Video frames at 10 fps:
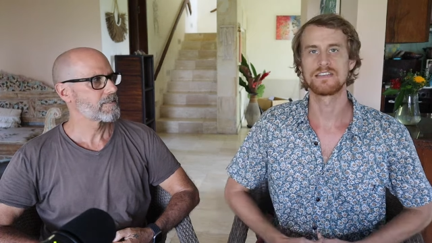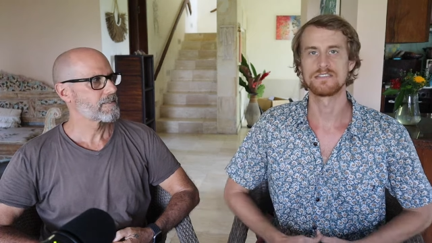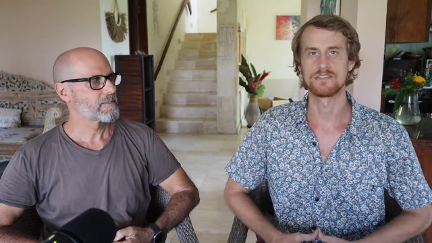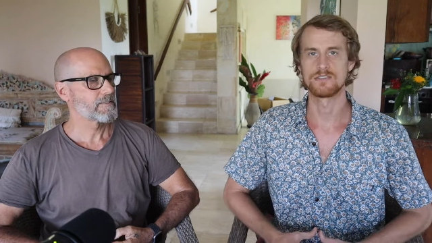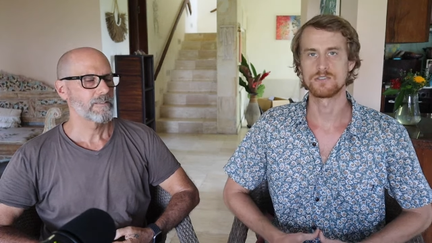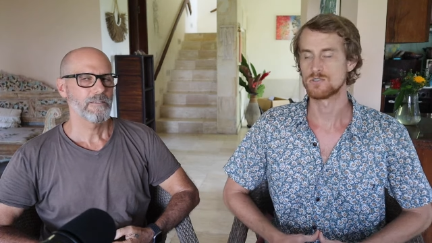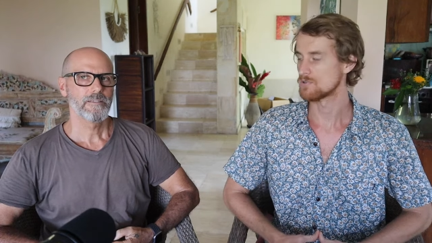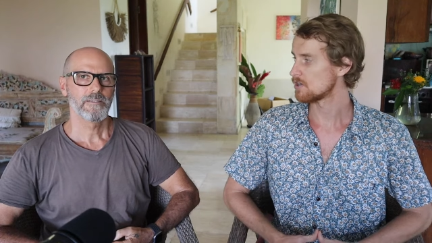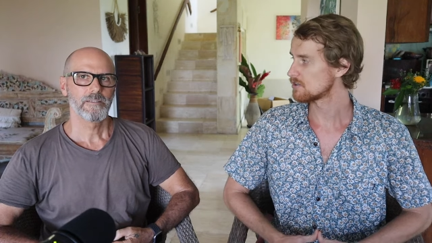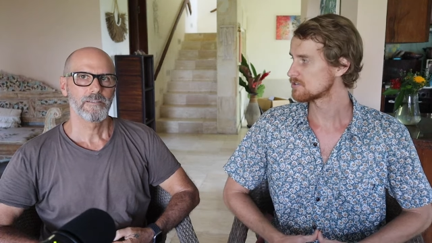Speaker 1: He's an
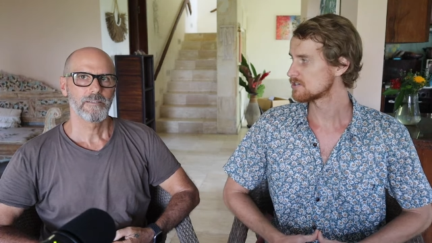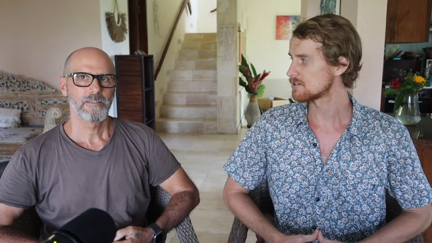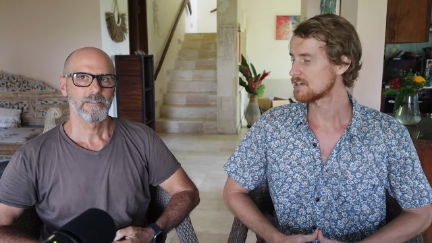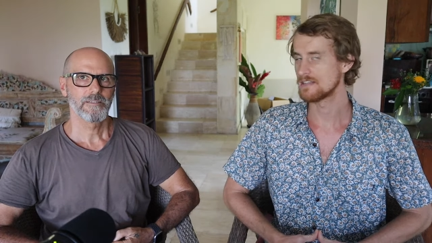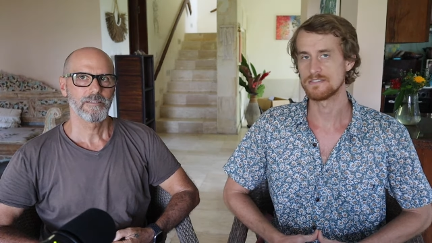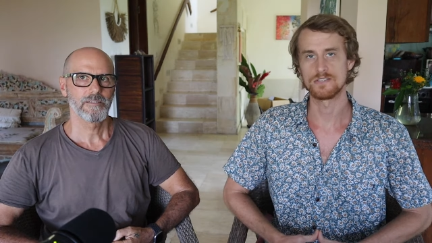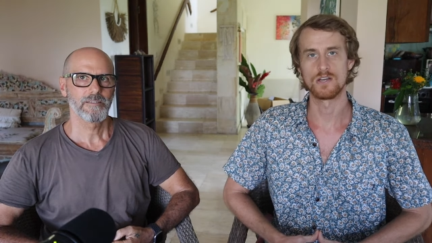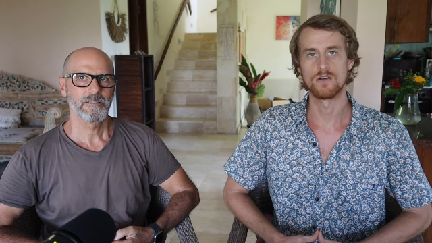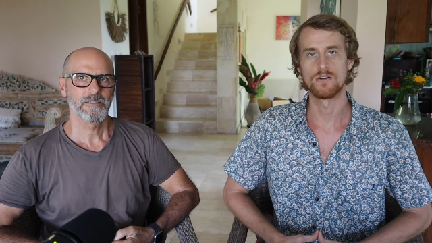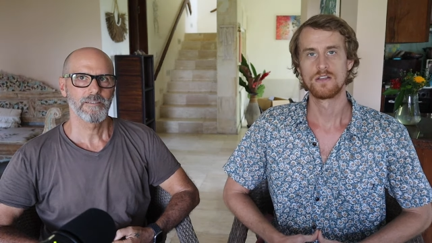astrologer, and
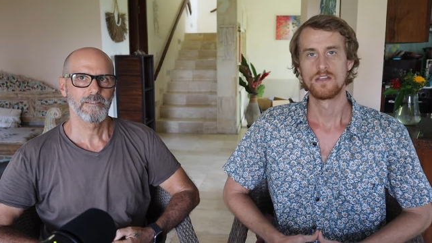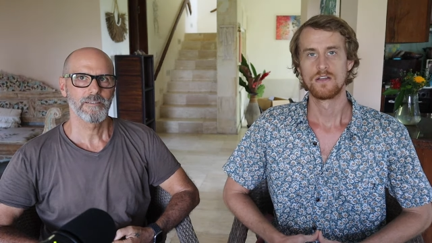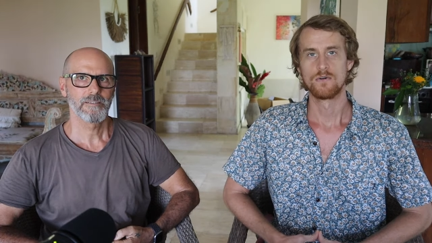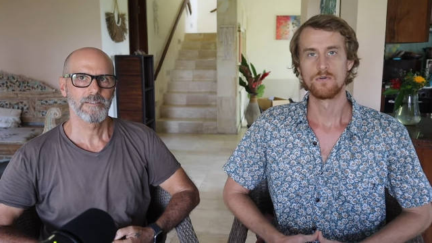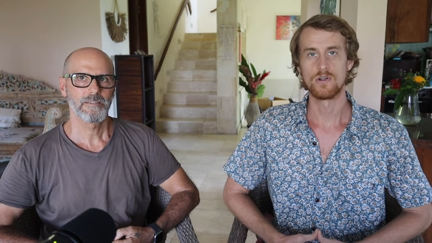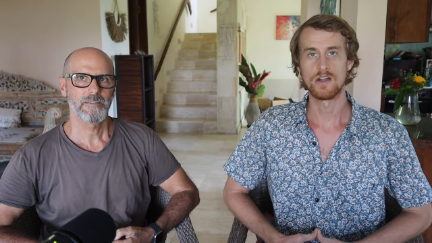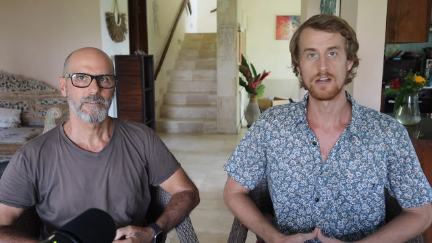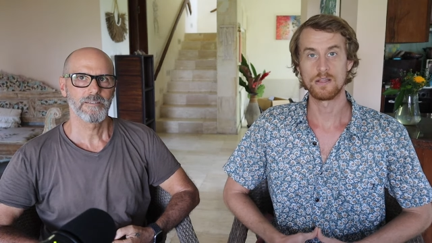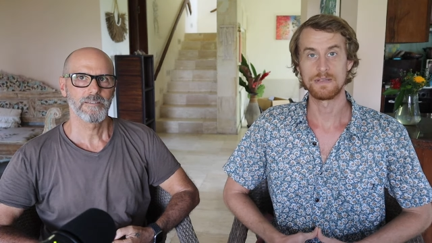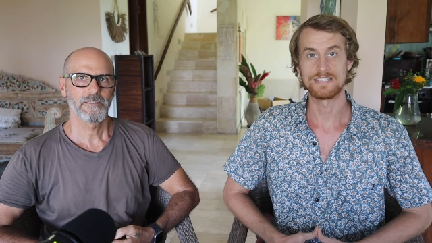so we're
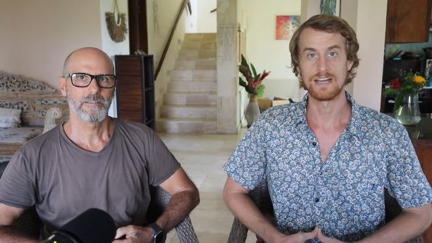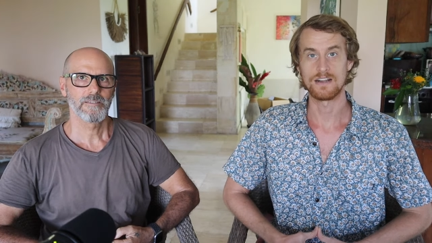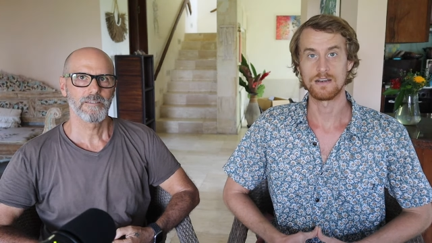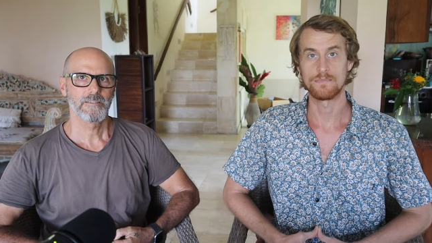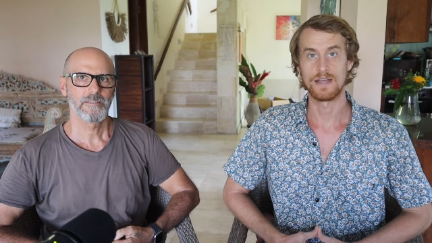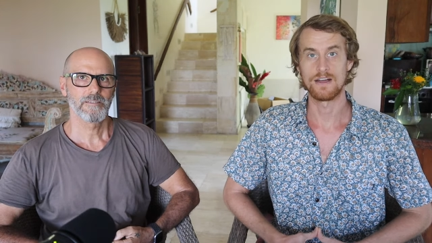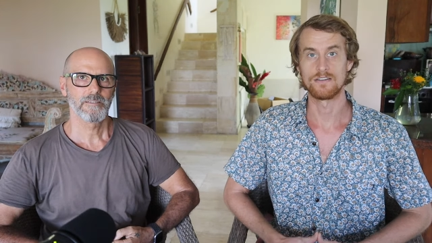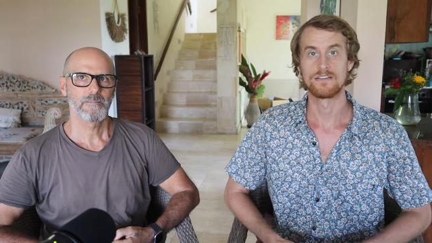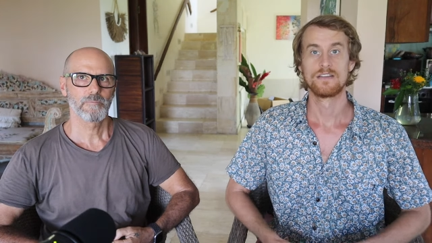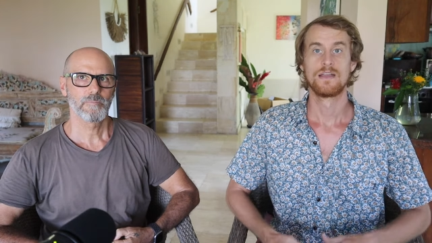going to be talking
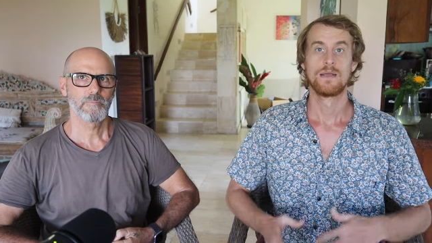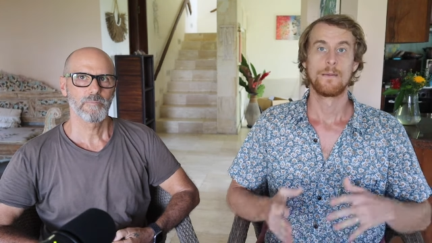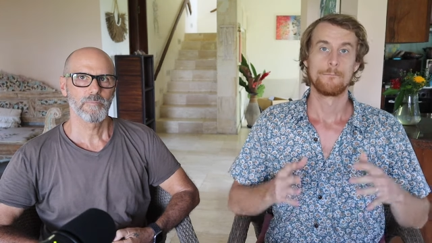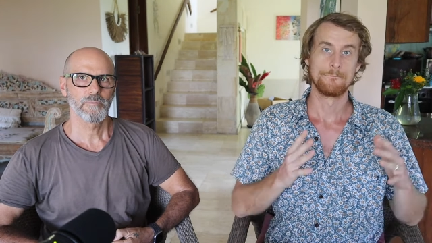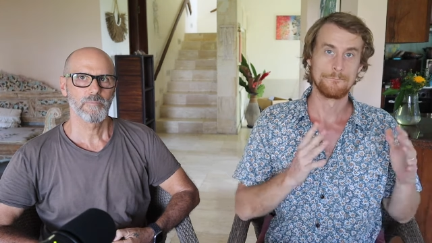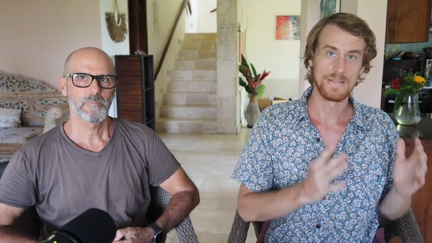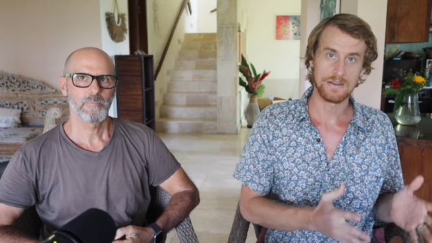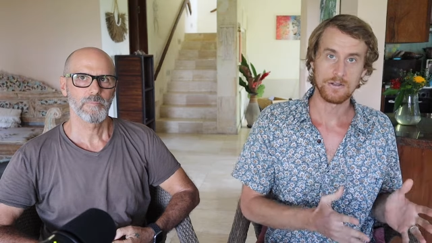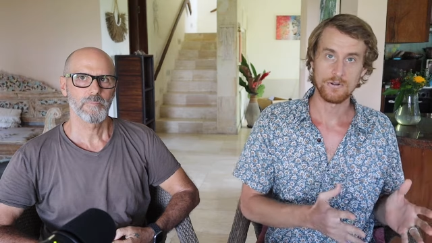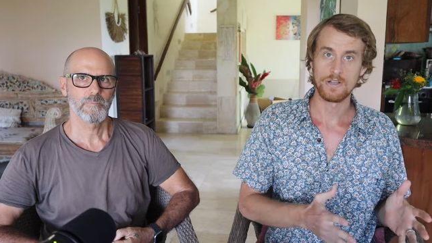about
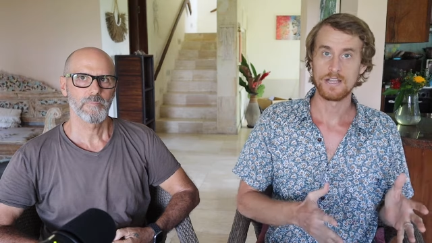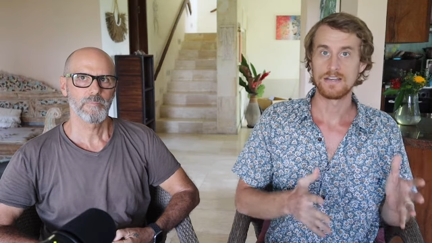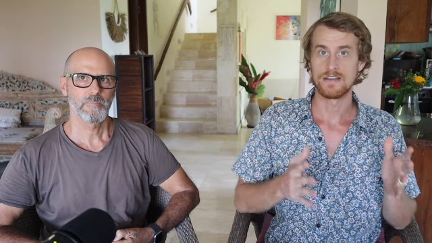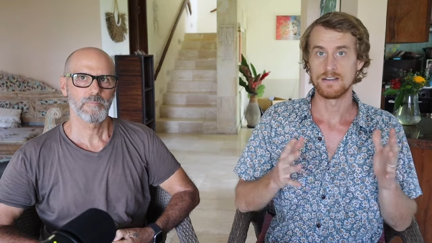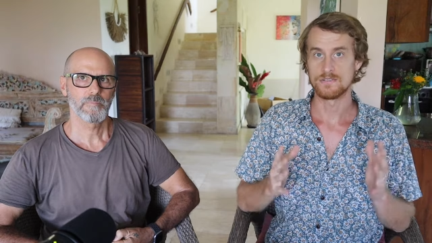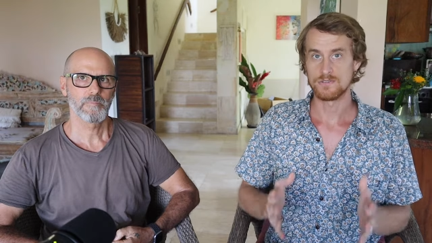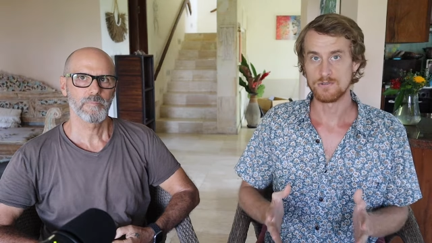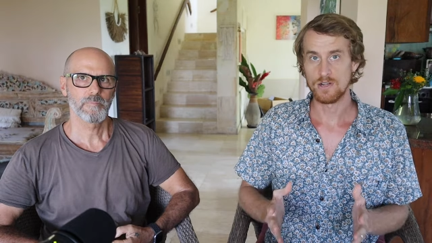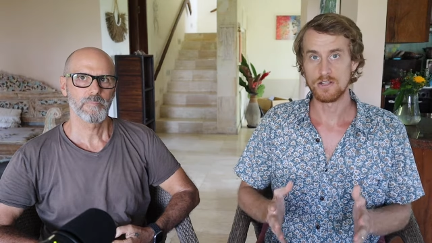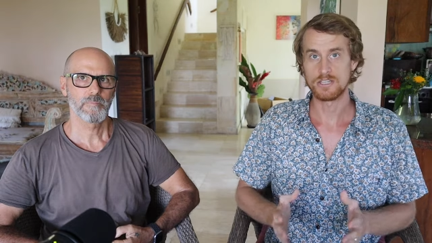Bitcoin and
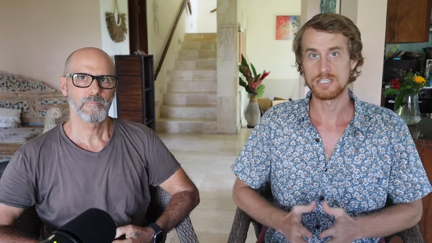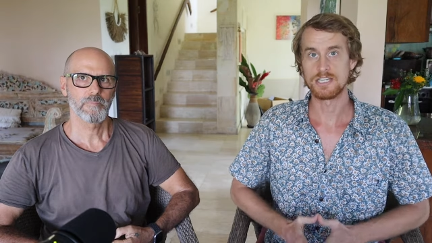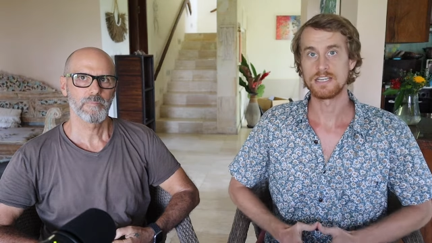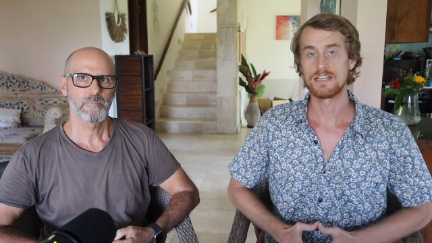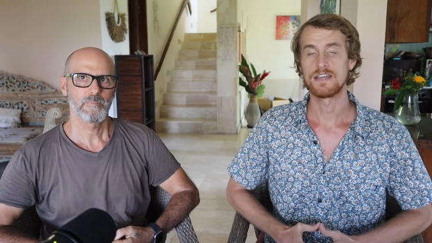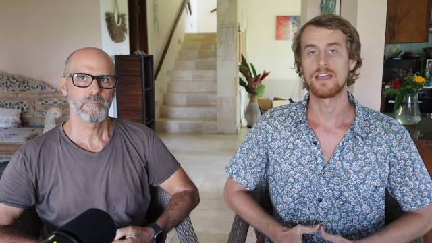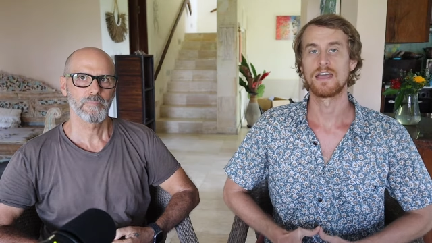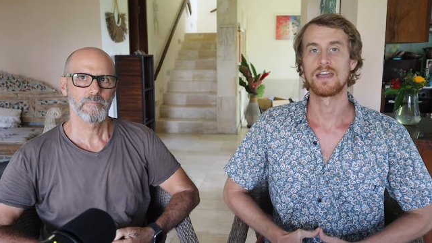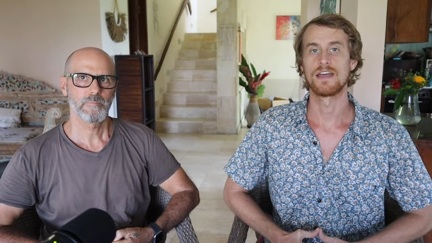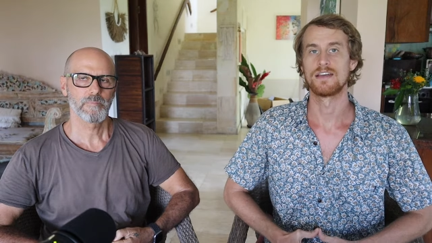astrology
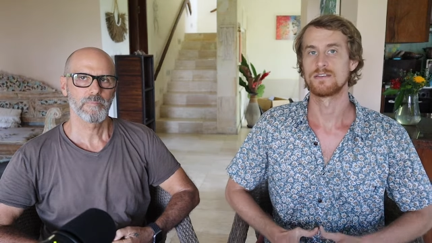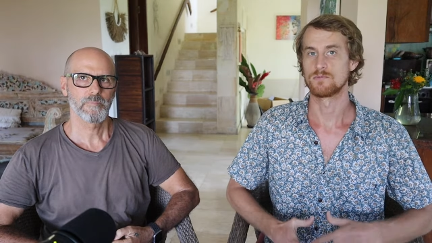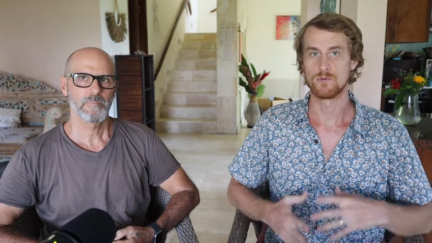and